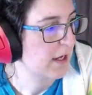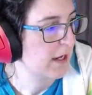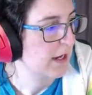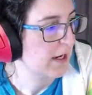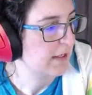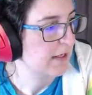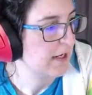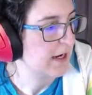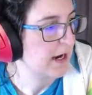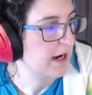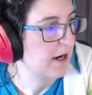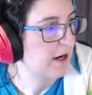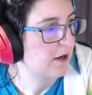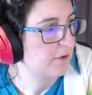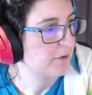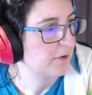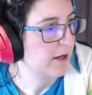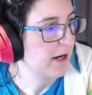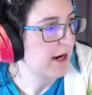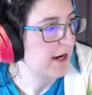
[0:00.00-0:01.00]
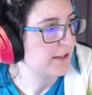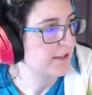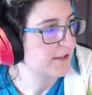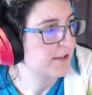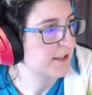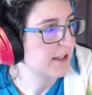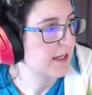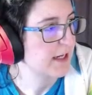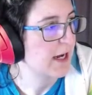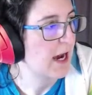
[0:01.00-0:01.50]
Now we're
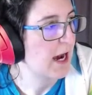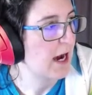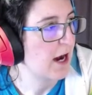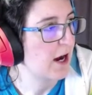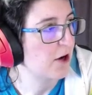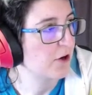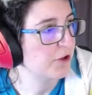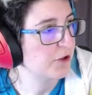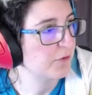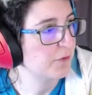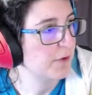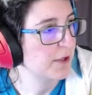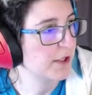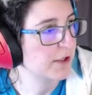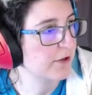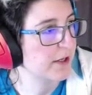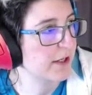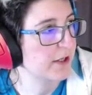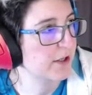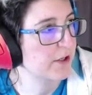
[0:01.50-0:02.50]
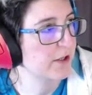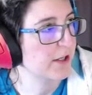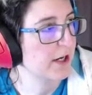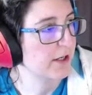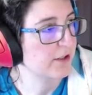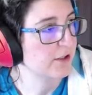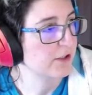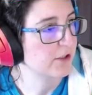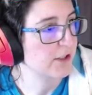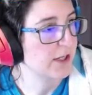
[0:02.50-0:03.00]
asking how you want to create your
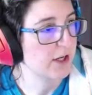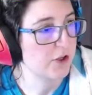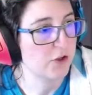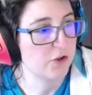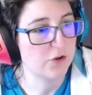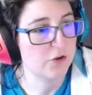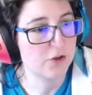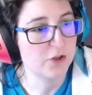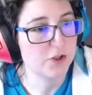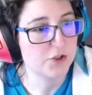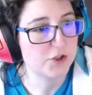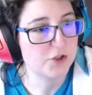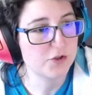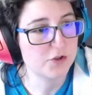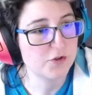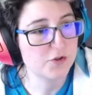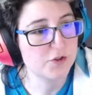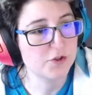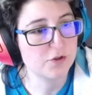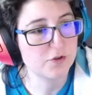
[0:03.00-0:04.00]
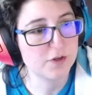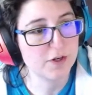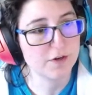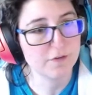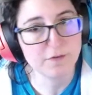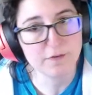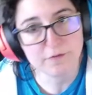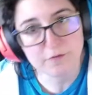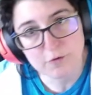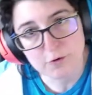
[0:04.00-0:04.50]
character. Now you could choose 2
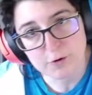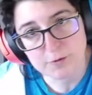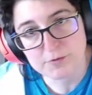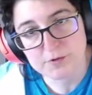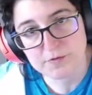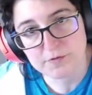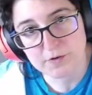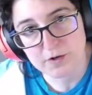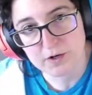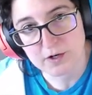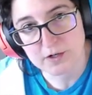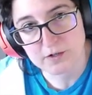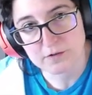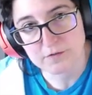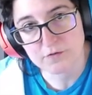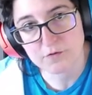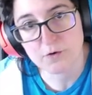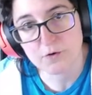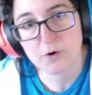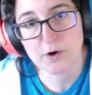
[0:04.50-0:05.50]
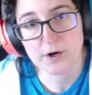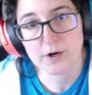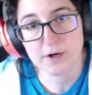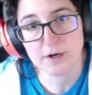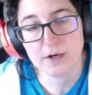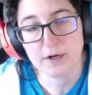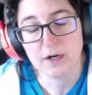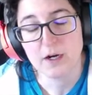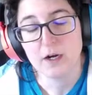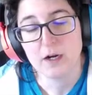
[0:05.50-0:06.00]
different forms of art for
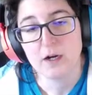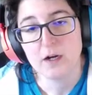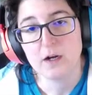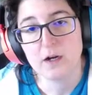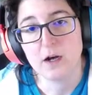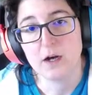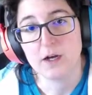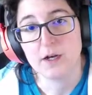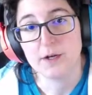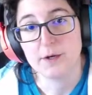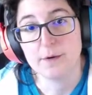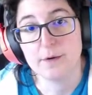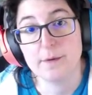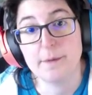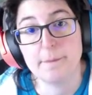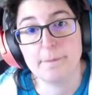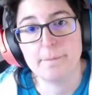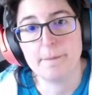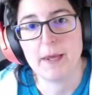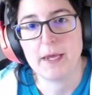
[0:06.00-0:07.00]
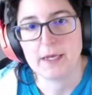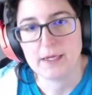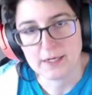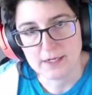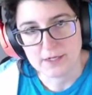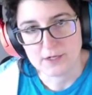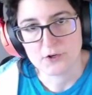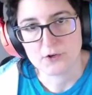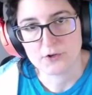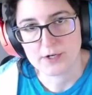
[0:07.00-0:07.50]

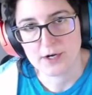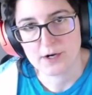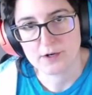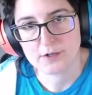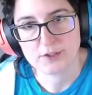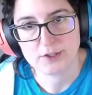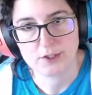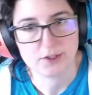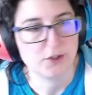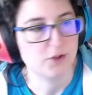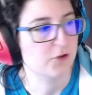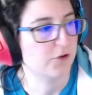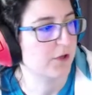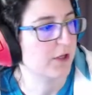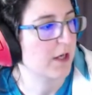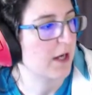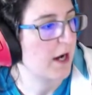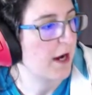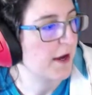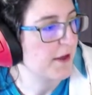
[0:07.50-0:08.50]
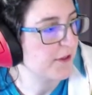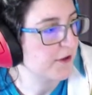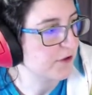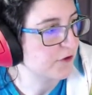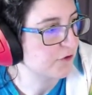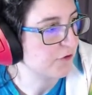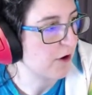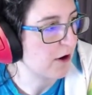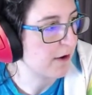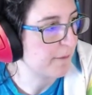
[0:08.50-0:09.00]
making your character. You can either
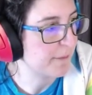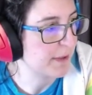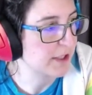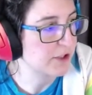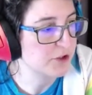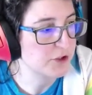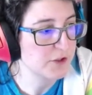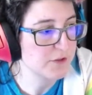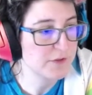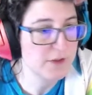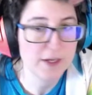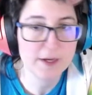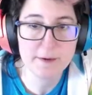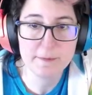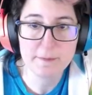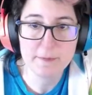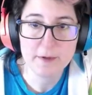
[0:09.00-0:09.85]
draw a picture of them,